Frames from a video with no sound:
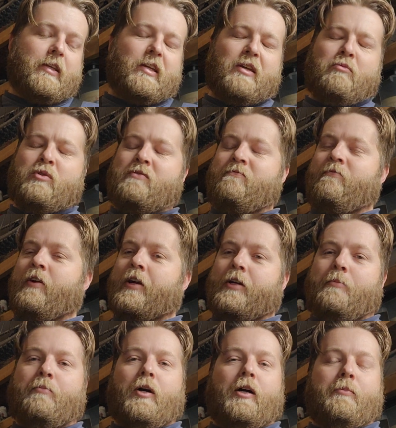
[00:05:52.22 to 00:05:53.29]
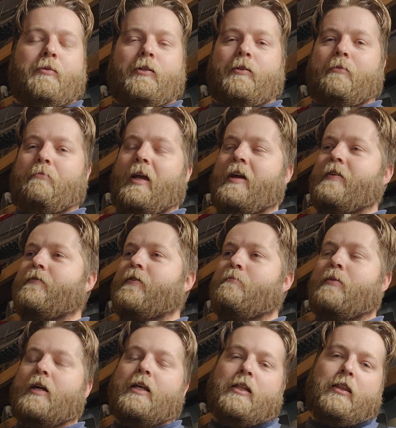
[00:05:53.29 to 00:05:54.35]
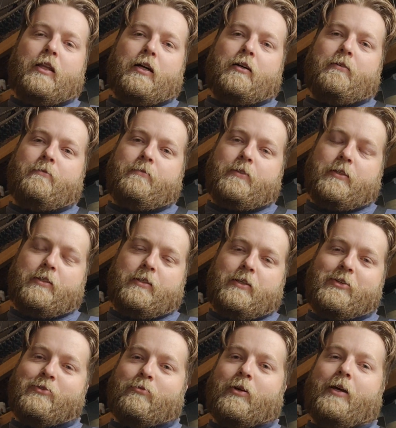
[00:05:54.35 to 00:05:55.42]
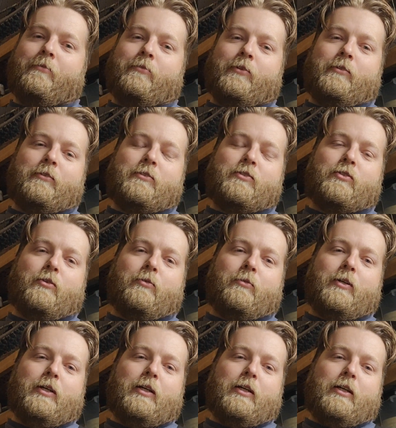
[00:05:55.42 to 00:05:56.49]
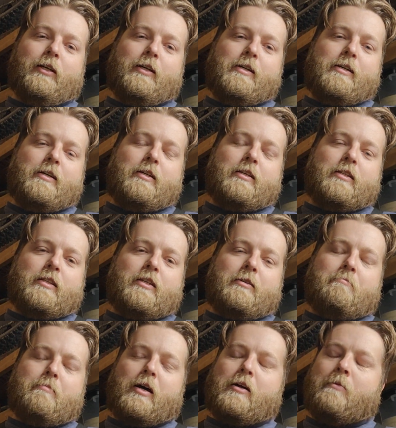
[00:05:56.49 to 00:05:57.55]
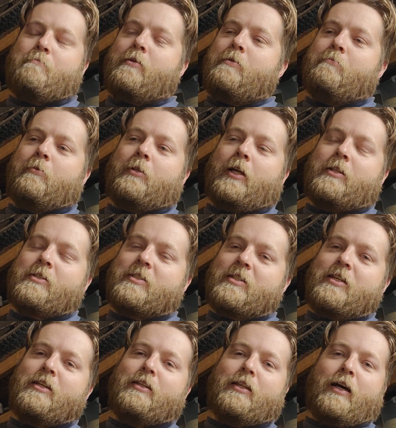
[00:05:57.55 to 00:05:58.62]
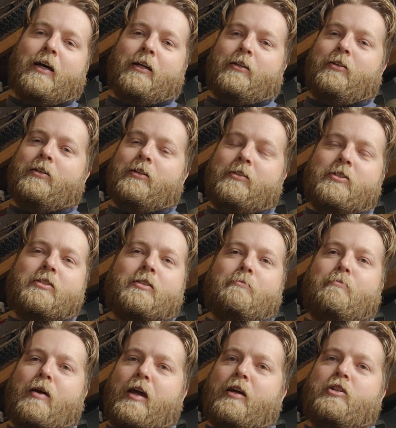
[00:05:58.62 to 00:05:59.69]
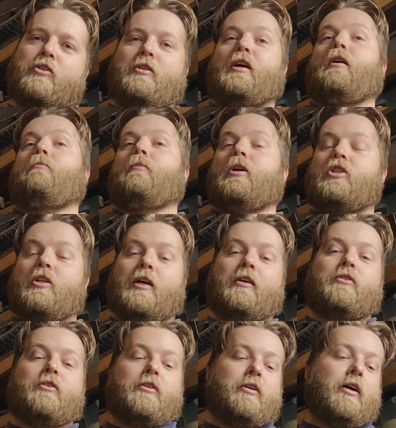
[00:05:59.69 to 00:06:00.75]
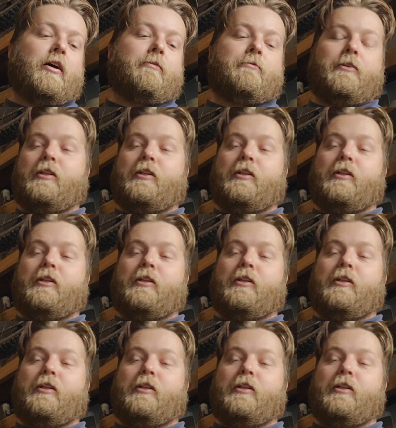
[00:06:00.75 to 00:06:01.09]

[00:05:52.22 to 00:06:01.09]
It was very popular. Everybody loved his rifle. So the amount of people that seen that, you can just imagine how much that took off.